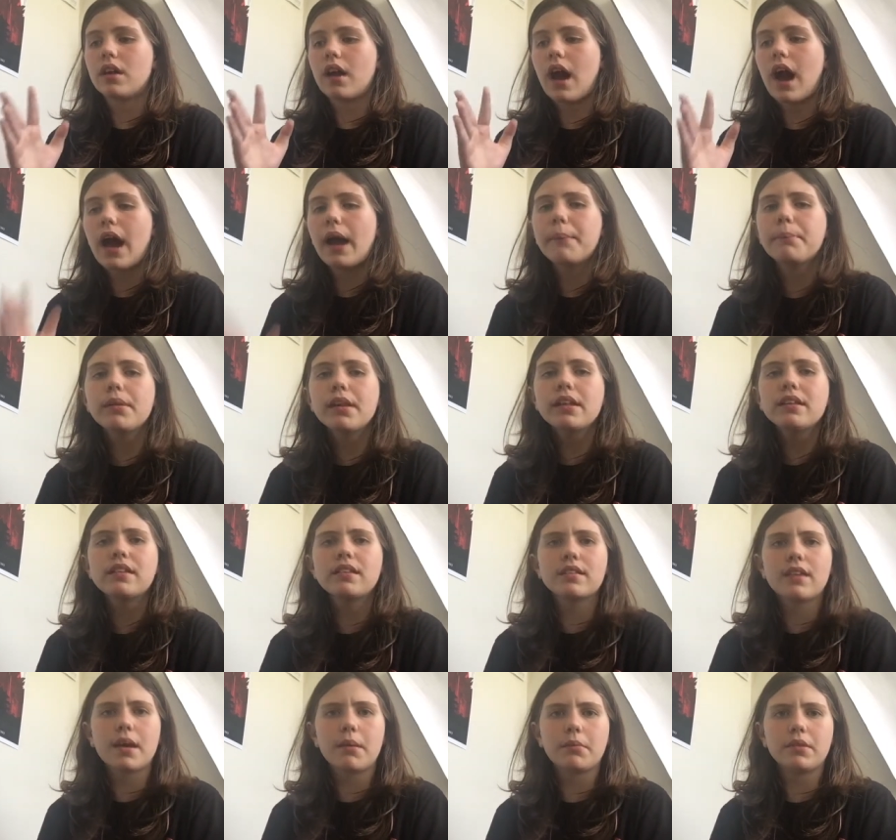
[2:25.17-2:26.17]
I played this
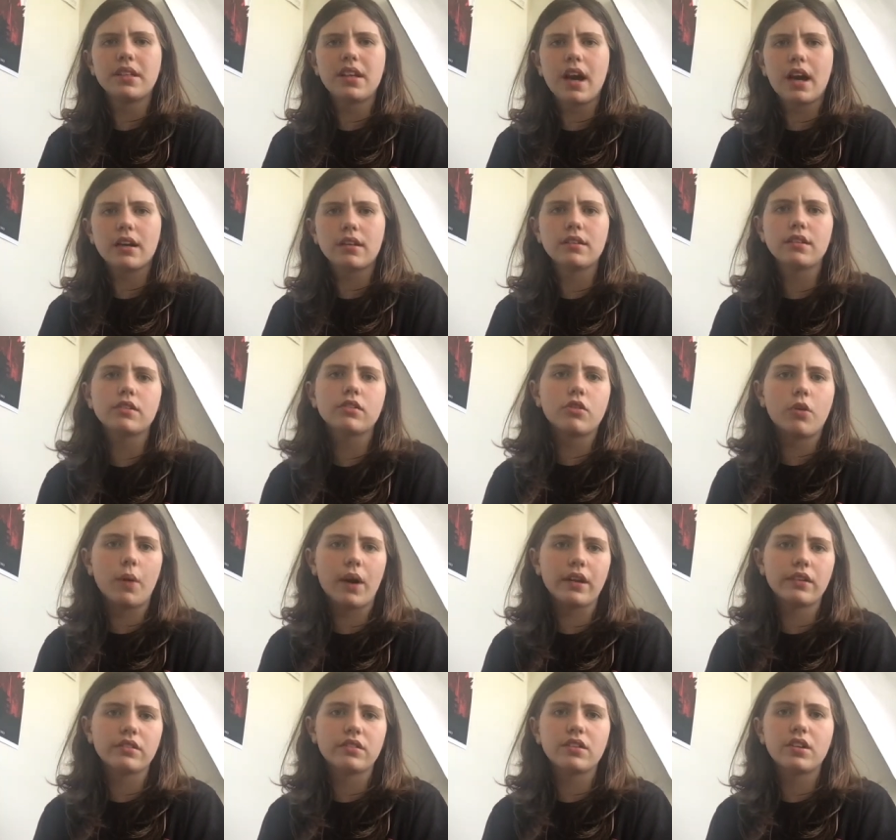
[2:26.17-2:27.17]
game on the Oculus
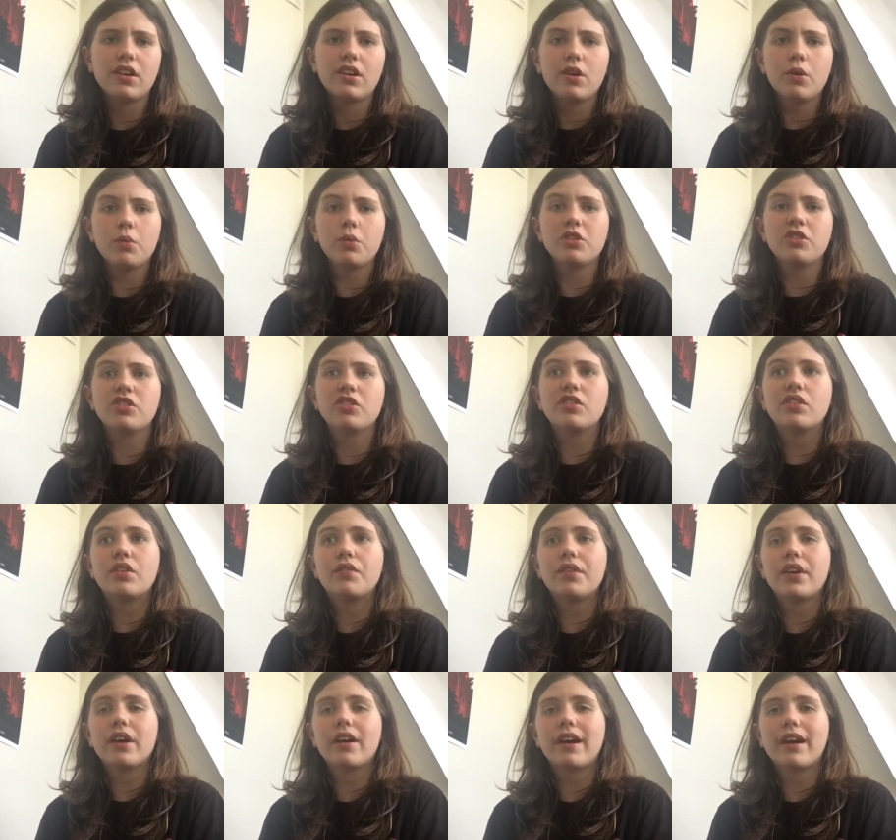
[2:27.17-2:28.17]
Quest, which is the
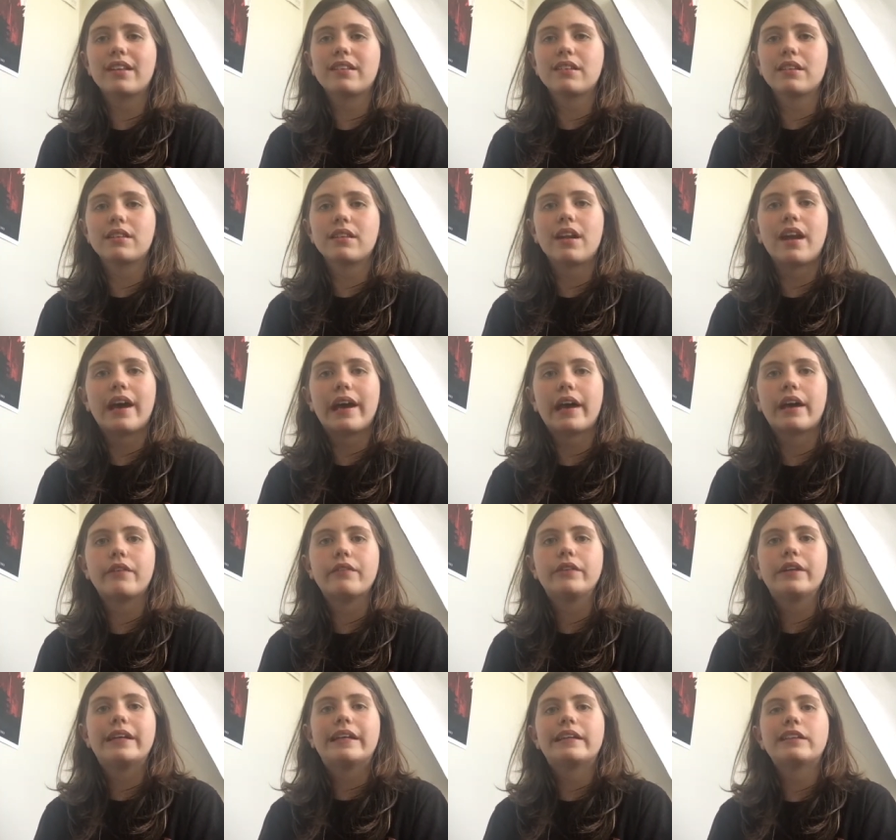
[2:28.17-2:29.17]
VR headset that I have.
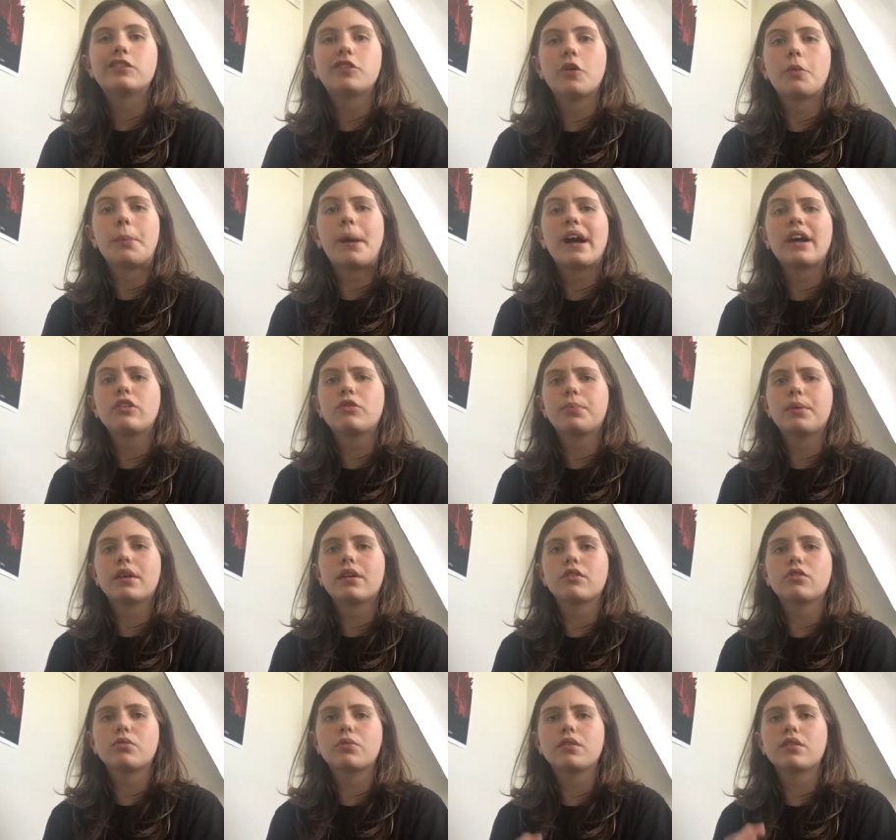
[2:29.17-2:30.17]
So my
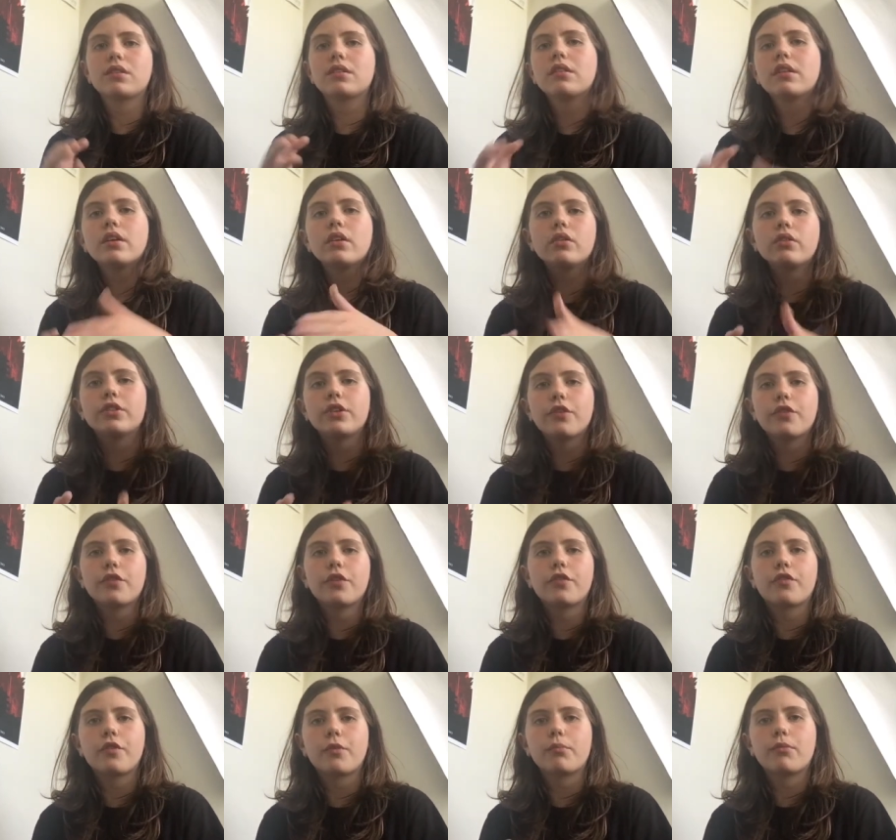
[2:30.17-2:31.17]
experience was a little
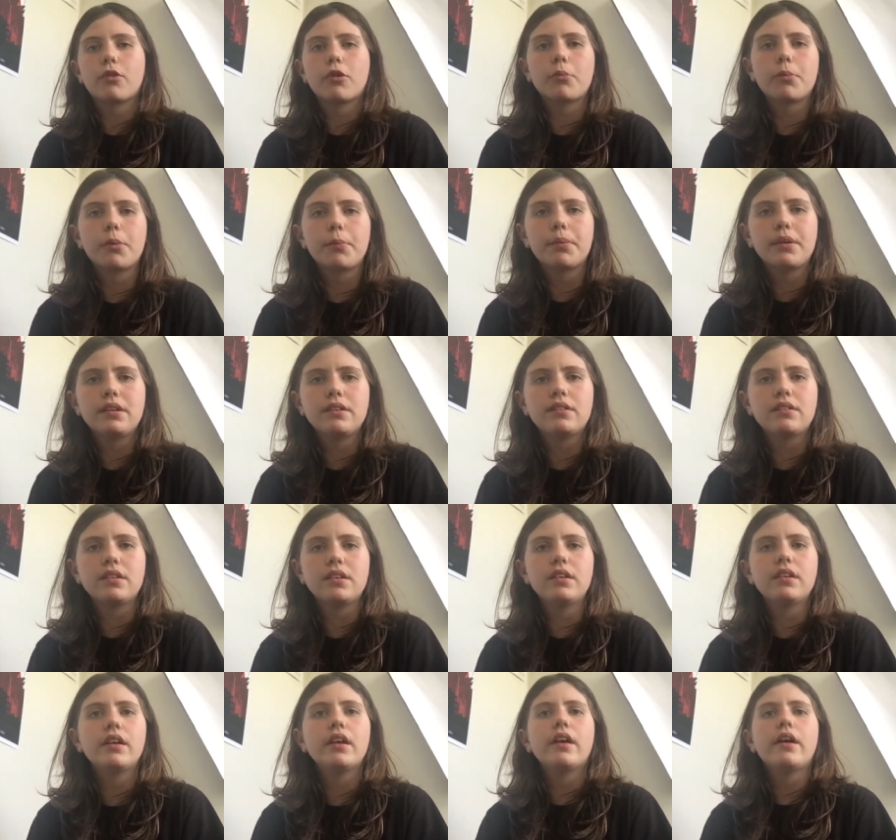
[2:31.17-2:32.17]
different from normal
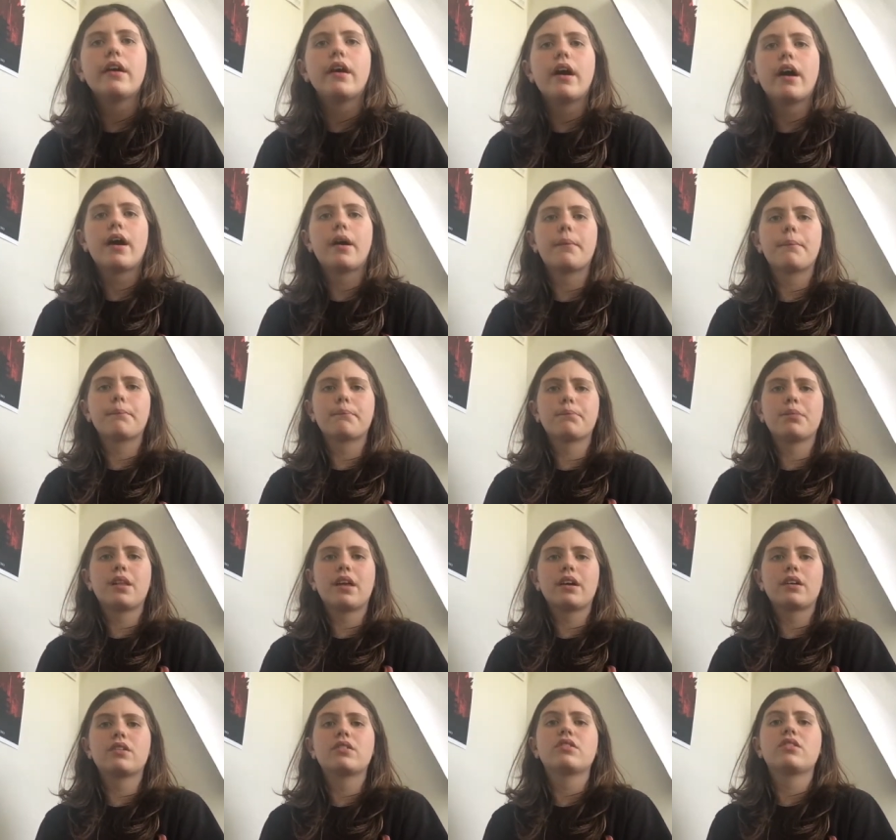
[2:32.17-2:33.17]
PC
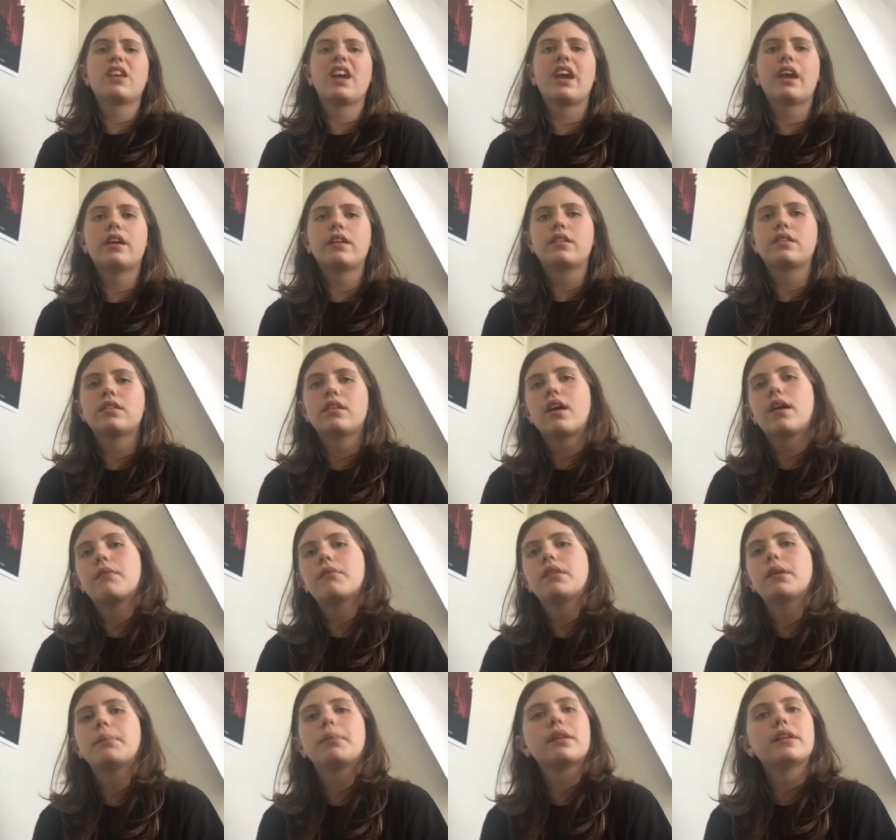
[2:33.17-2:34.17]
players and
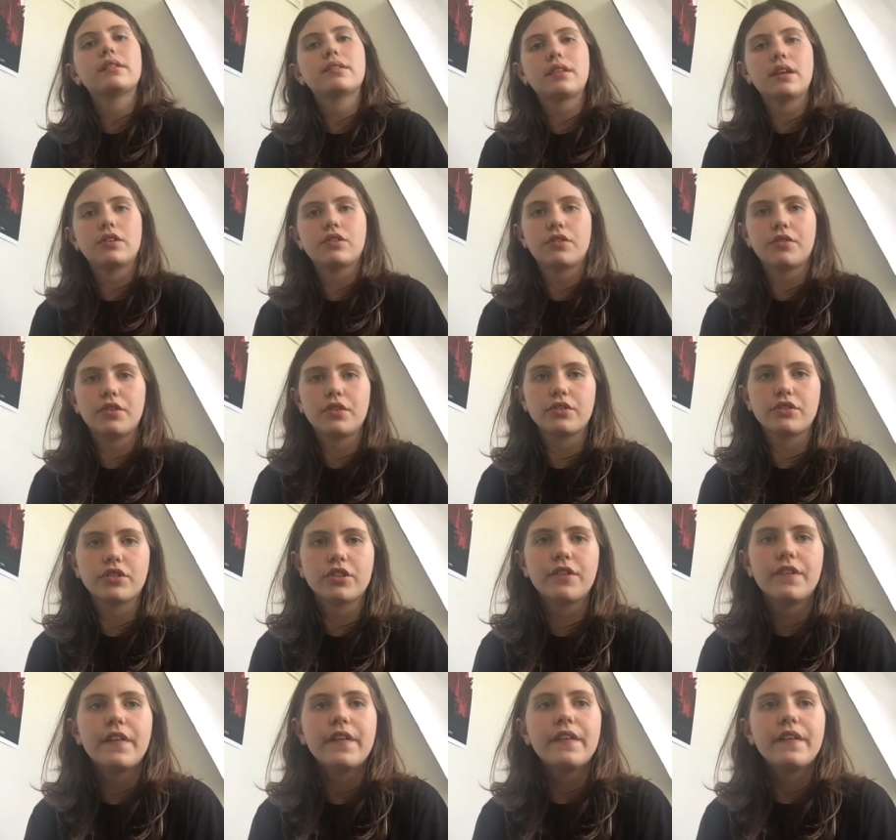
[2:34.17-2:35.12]
the PlayStation version.